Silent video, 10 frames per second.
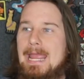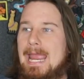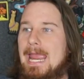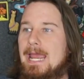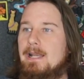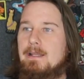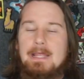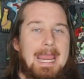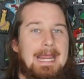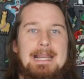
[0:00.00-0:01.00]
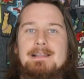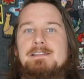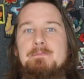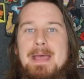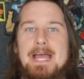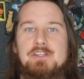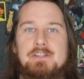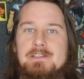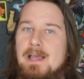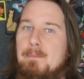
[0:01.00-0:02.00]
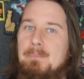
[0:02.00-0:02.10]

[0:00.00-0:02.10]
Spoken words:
and hand out some patches,